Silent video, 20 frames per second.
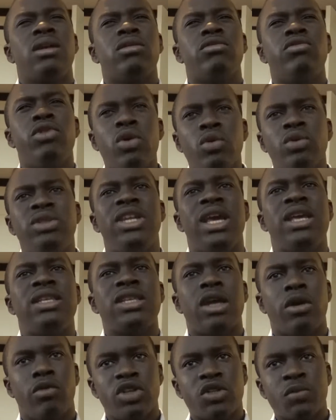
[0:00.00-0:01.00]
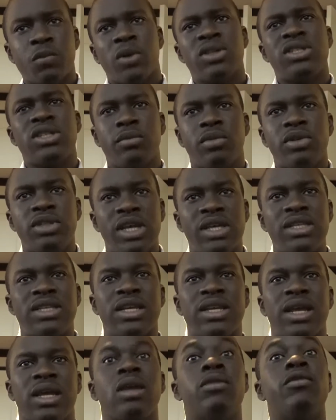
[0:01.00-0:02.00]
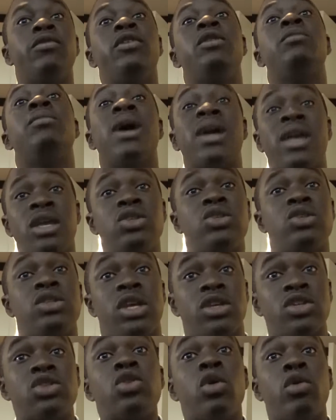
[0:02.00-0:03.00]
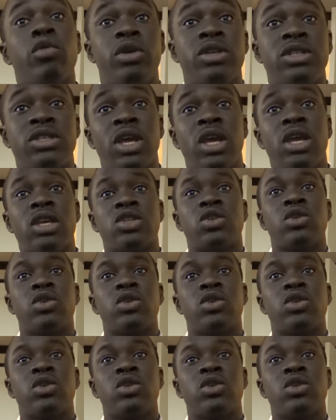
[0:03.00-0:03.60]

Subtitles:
real data, responsible data that can feed back into their stories.